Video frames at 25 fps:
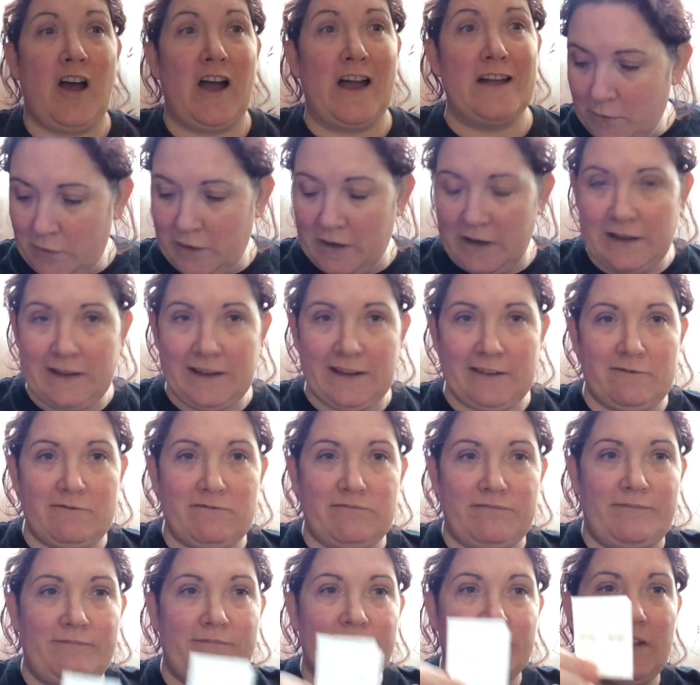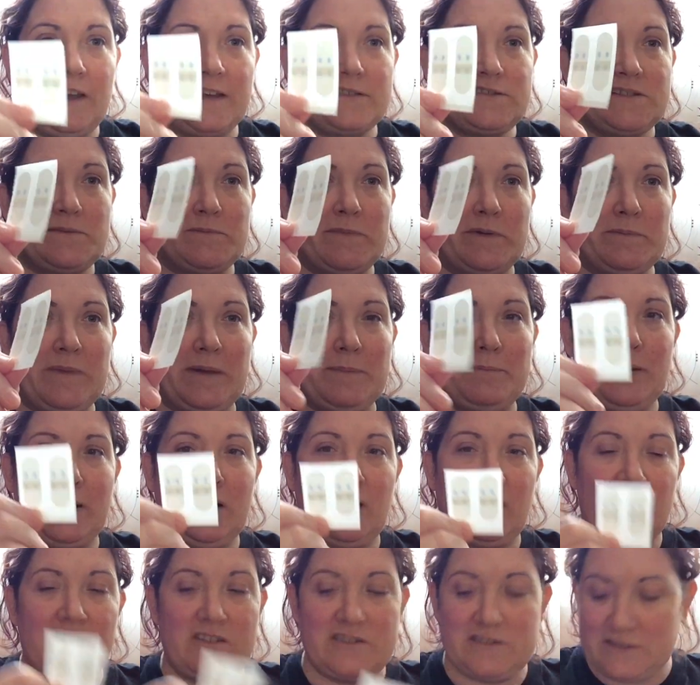I'm gonna get some of me
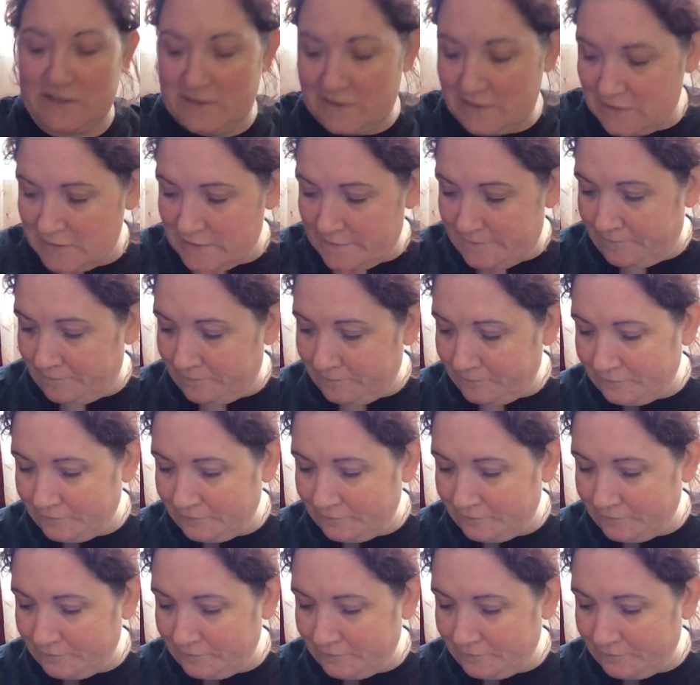plasters.